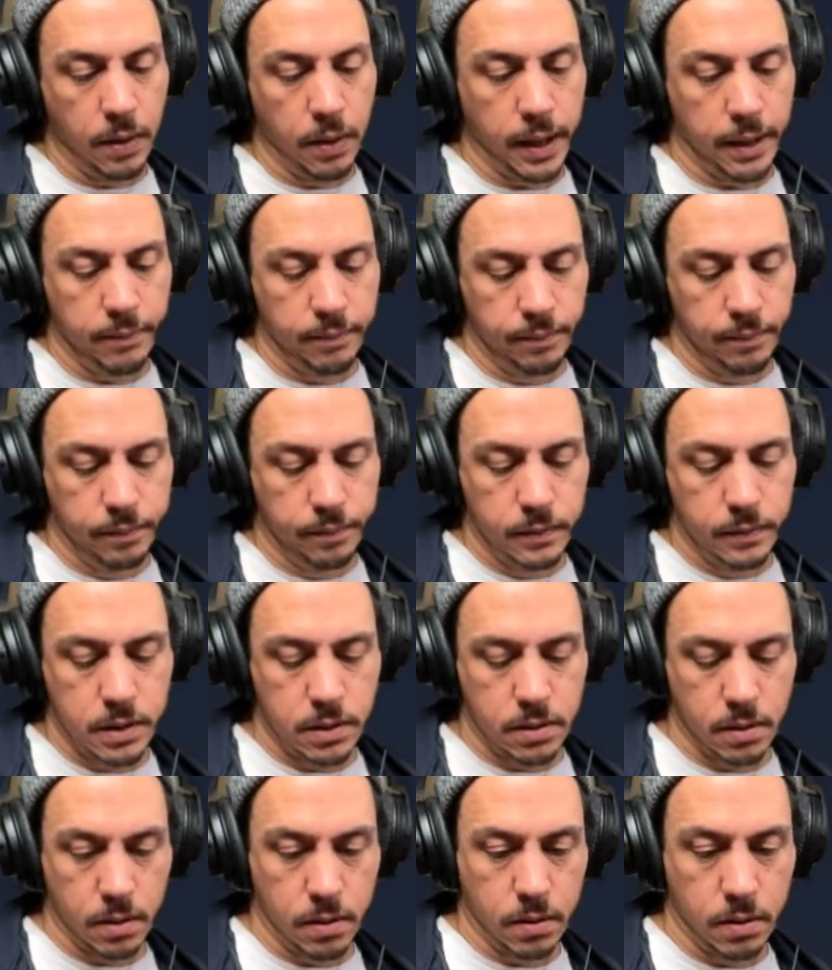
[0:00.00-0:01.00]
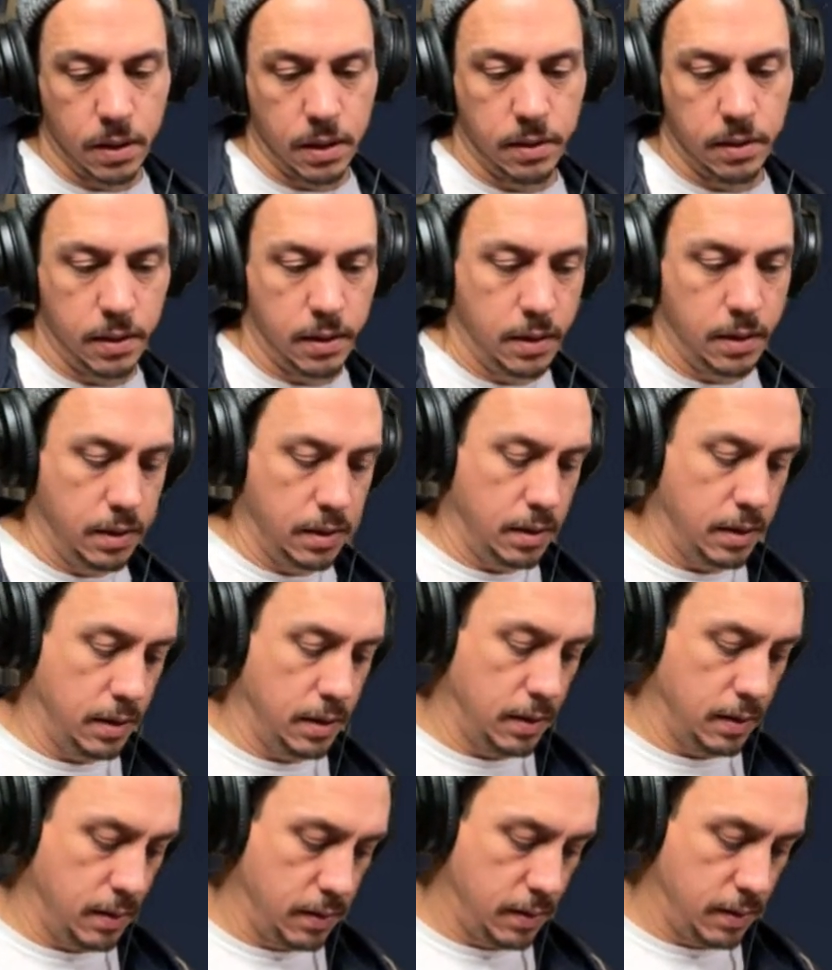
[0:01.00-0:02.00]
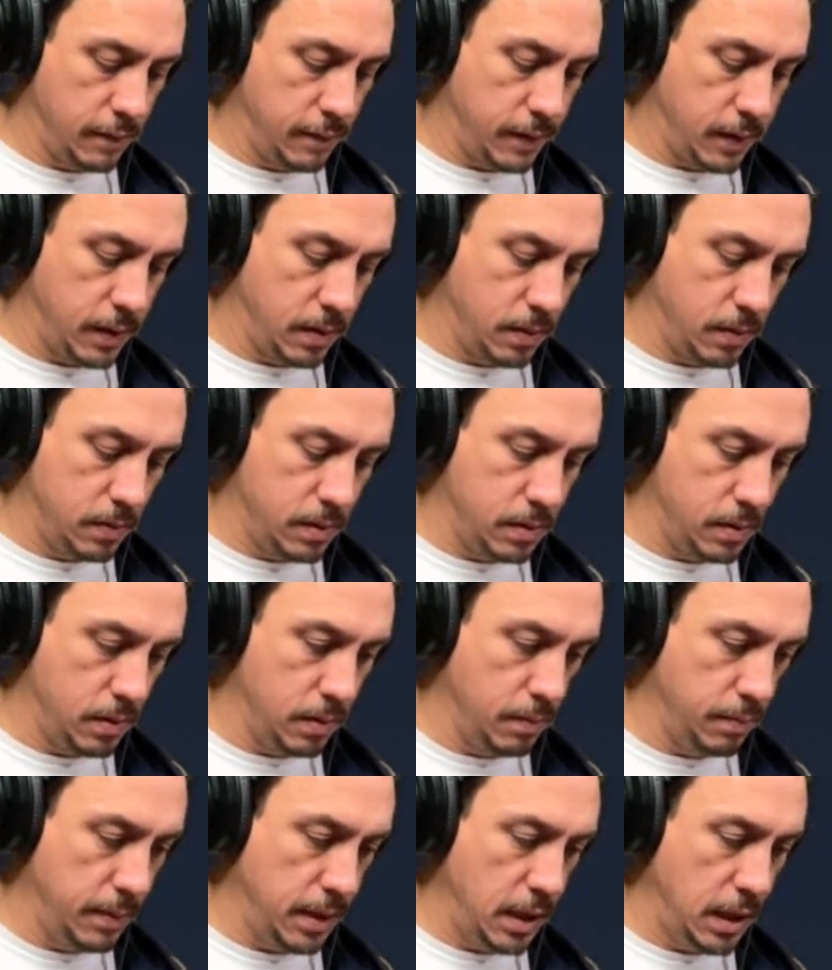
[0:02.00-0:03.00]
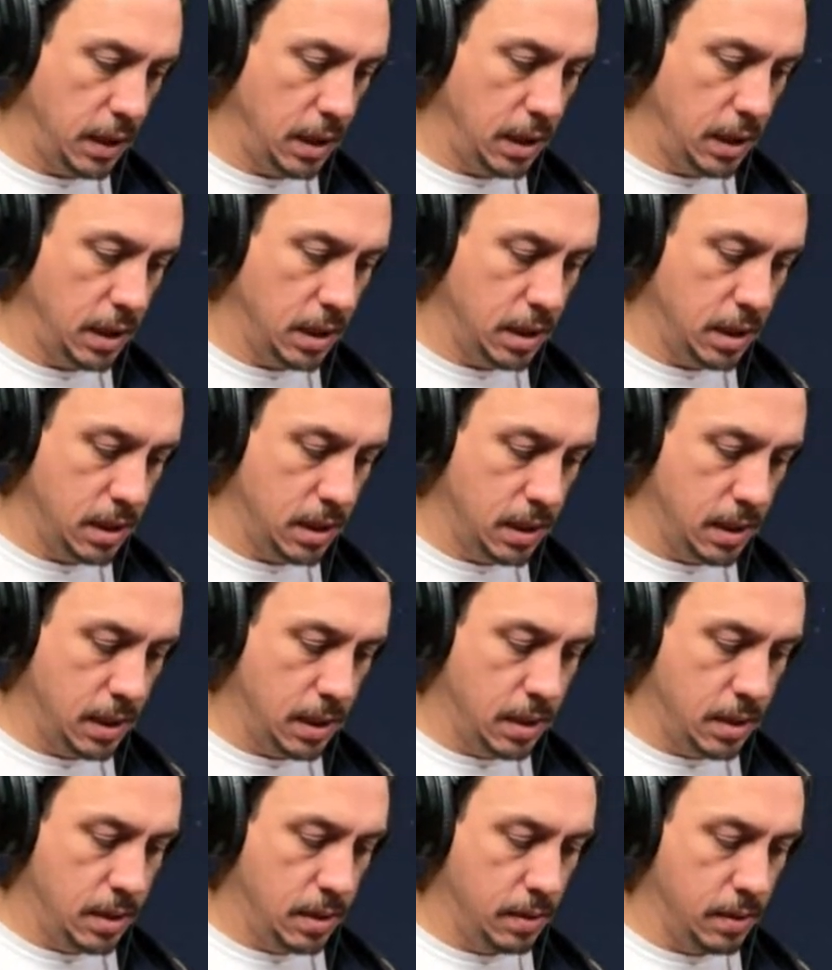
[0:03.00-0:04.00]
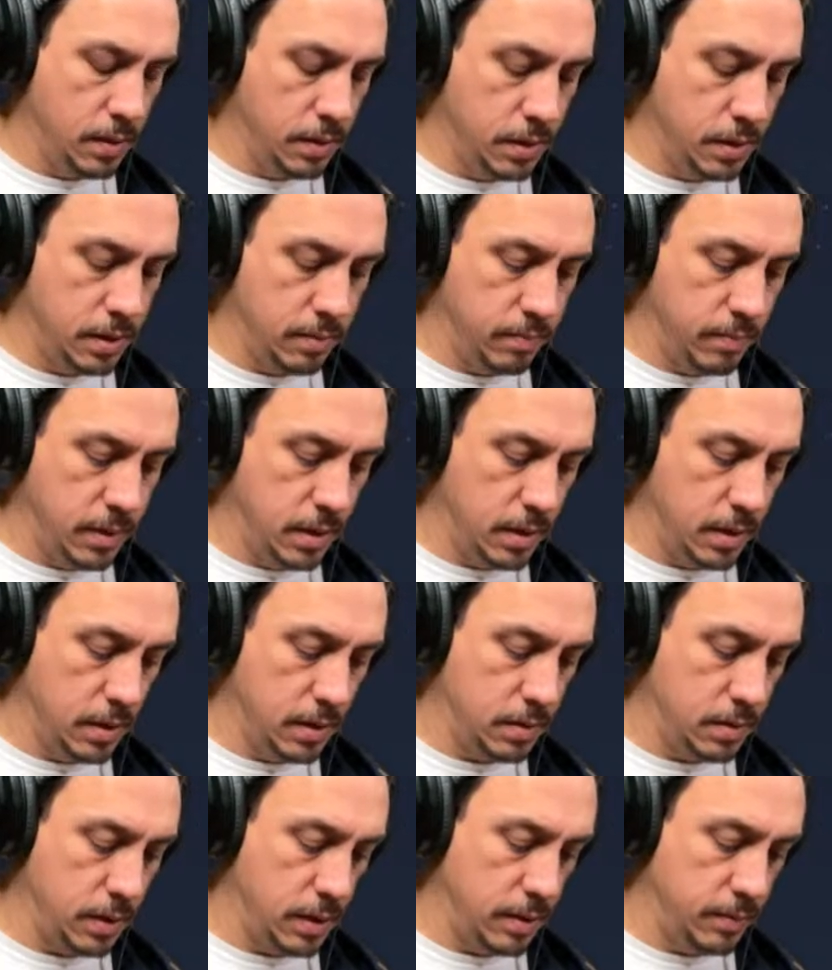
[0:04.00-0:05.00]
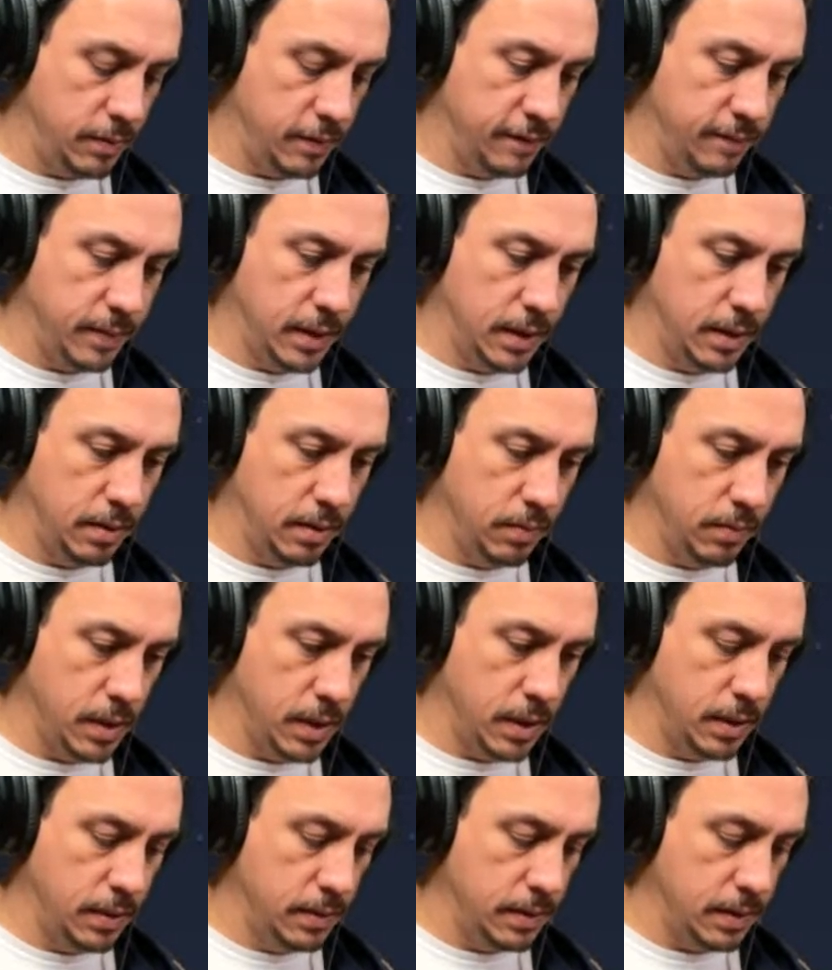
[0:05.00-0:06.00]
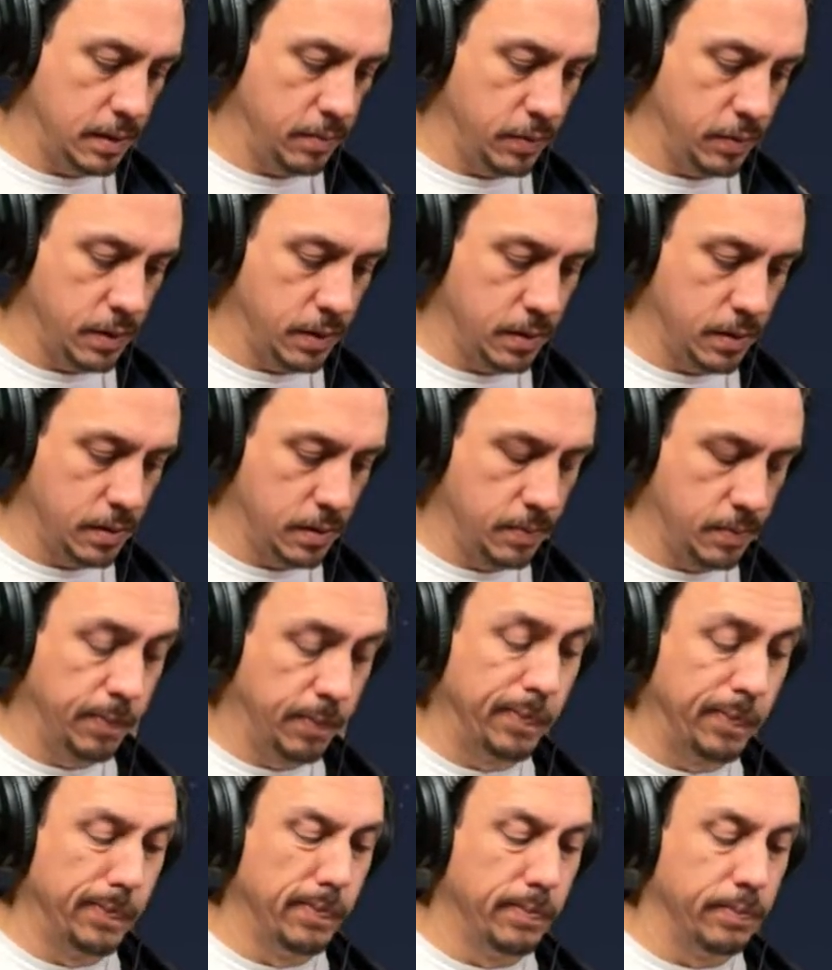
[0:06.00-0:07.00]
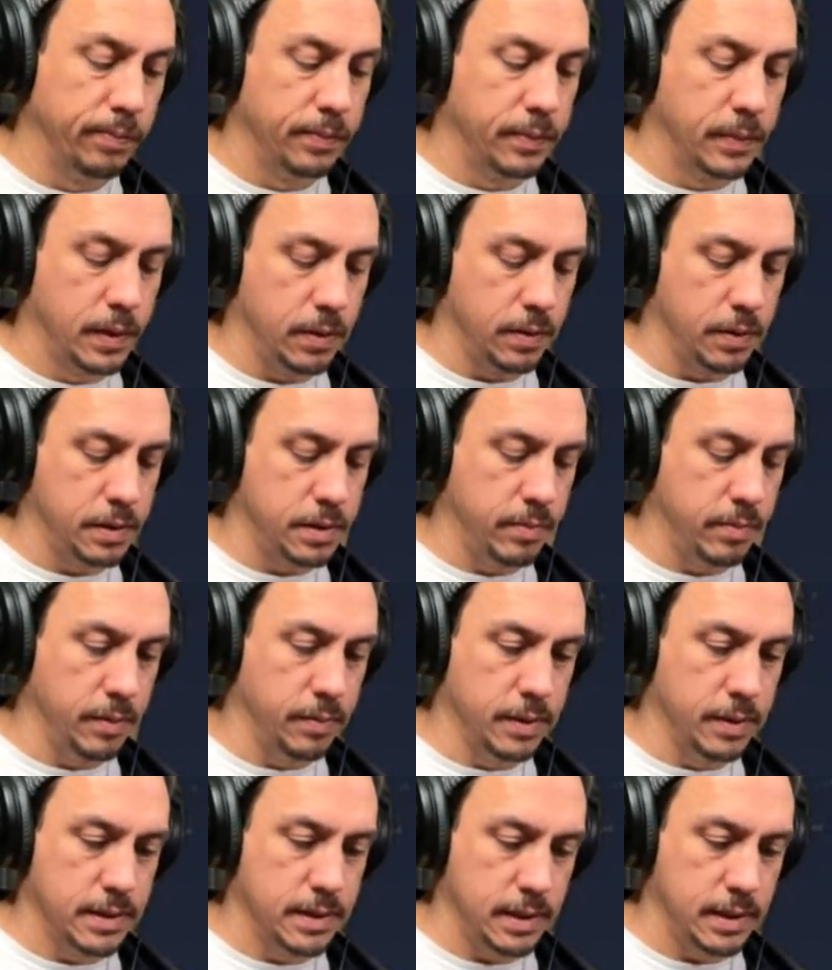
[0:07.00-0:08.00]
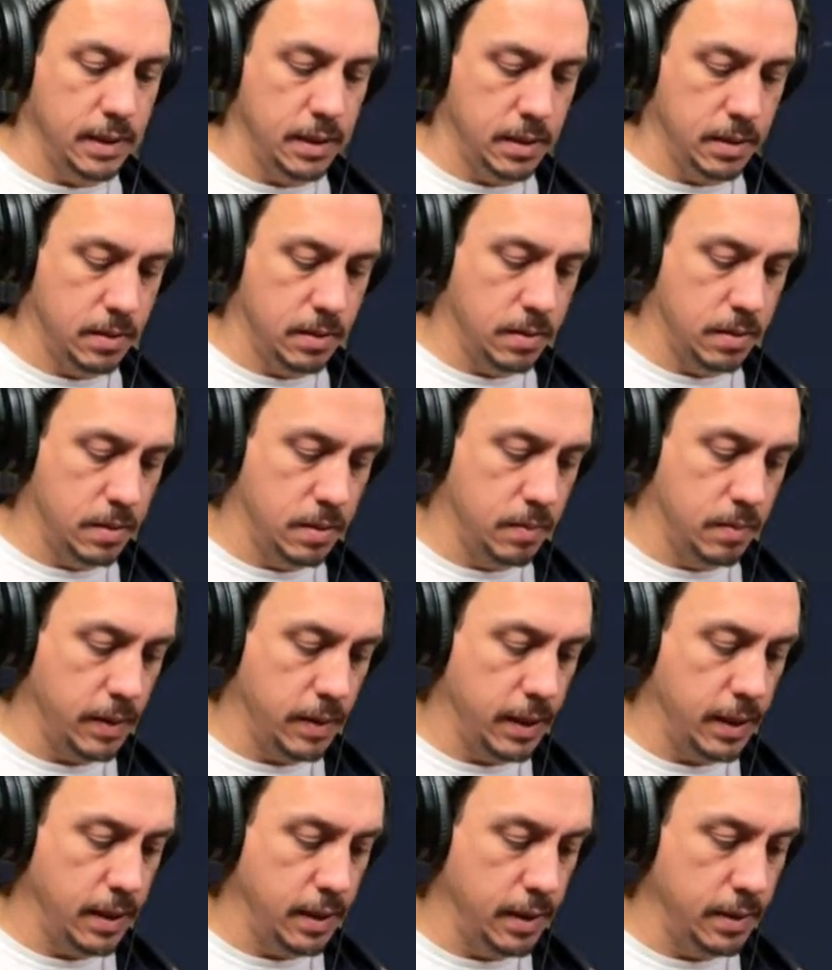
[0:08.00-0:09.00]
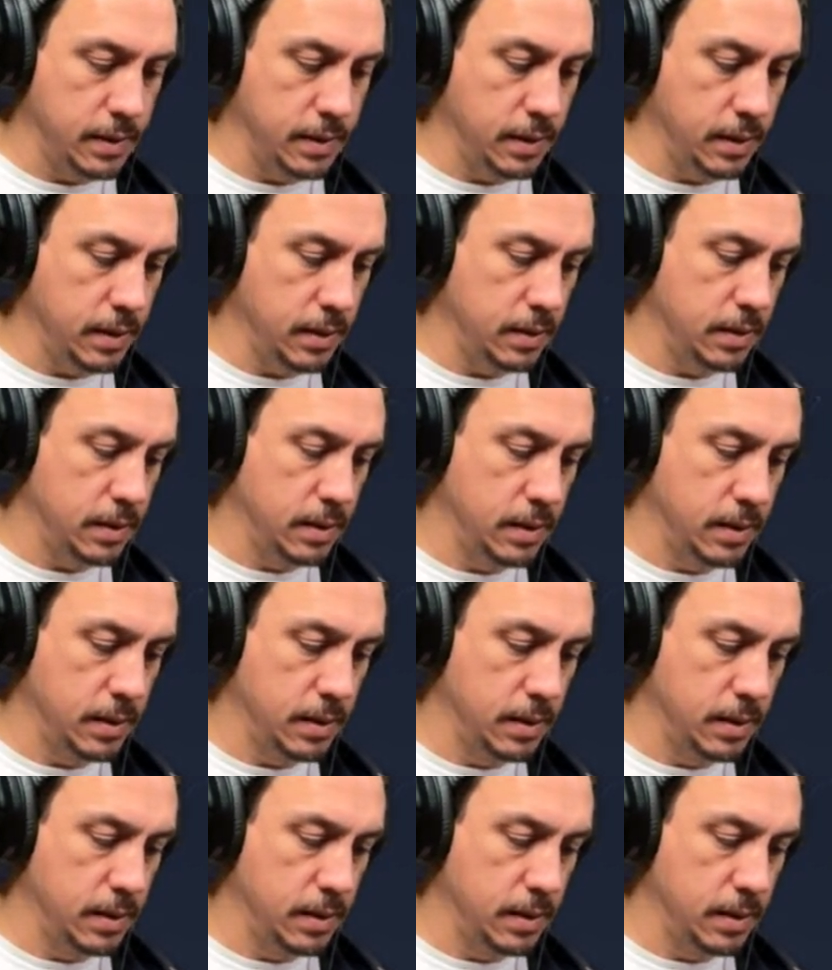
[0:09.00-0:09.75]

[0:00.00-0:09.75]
Okay, so I think if I go to me, there should be a stream of me running somewhere. Or I should be able to see it. Why can't I see it?